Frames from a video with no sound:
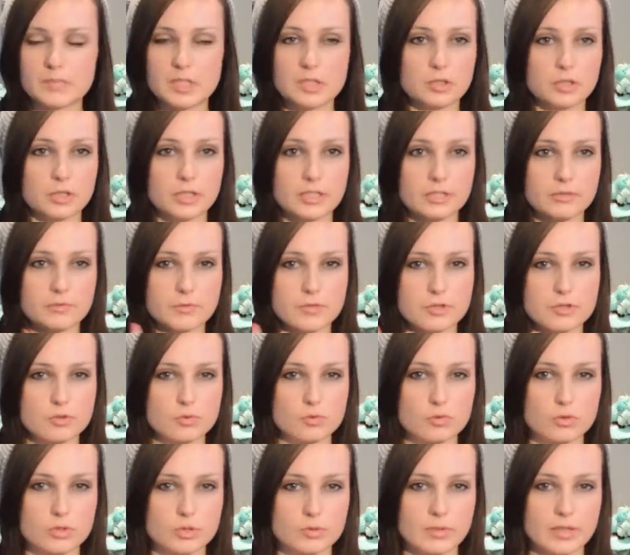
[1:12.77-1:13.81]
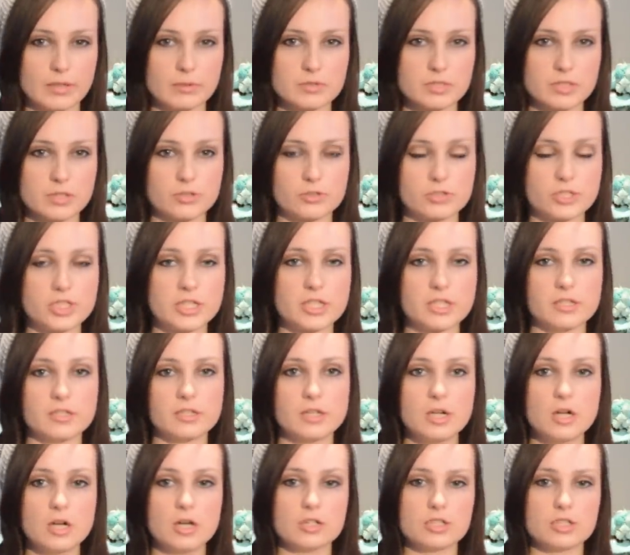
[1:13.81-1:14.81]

looking for schools when I was thirteen,